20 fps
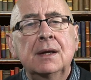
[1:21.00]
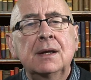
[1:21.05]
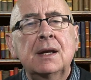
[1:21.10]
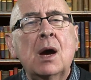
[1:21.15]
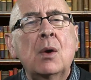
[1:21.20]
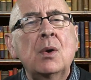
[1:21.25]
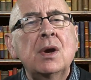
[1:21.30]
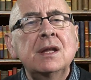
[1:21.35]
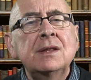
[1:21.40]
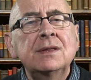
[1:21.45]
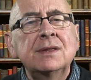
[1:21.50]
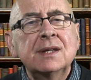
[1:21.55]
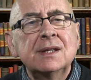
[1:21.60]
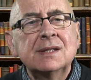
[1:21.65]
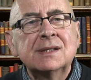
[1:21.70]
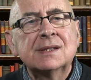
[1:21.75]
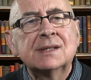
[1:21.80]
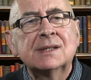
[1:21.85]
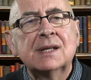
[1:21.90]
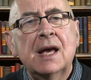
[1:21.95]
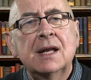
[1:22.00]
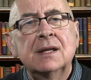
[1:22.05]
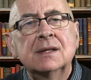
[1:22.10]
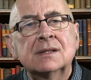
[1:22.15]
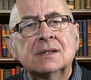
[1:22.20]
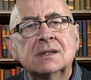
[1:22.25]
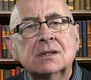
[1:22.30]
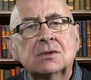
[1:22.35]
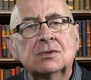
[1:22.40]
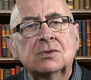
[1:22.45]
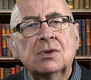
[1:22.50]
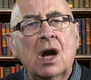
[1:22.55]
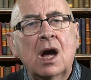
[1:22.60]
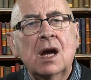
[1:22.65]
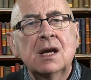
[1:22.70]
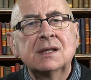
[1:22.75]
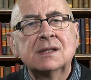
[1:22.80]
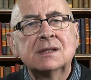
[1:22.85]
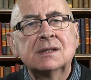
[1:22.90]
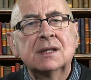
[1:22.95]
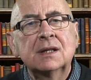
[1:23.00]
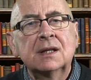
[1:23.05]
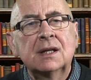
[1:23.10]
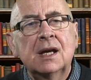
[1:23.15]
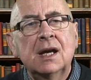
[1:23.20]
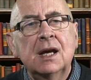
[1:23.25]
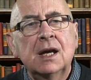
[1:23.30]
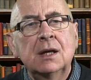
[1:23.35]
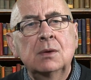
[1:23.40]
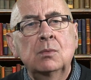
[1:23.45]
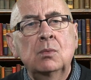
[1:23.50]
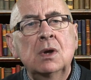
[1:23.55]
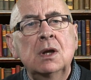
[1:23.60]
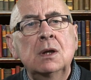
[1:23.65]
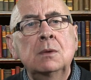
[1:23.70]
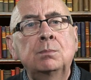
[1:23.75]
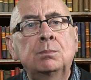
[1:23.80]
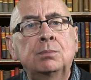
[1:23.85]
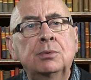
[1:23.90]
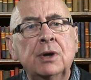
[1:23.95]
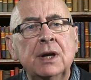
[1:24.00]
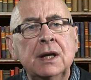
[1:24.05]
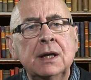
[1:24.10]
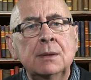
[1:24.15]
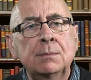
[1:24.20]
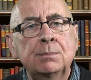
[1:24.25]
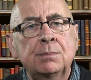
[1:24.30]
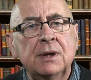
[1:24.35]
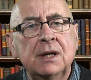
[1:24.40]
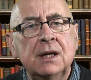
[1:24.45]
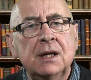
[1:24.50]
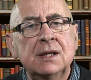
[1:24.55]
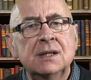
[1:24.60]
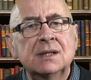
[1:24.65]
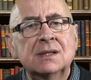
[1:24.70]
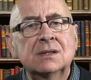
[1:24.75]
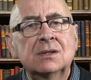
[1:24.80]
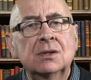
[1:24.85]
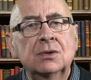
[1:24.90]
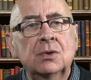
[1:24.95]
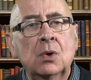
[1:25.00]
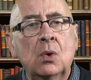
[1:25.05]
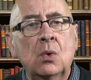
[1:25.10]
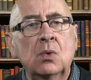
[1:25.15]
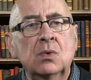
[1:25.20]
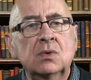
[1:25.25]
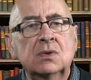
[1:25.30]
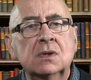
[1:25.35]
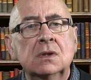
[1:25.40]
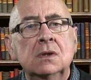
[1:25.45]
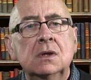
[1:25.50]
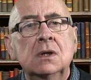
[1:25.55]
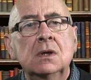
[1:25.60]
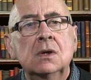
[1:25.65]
Now, in this sense, Christ the King will bring peace to those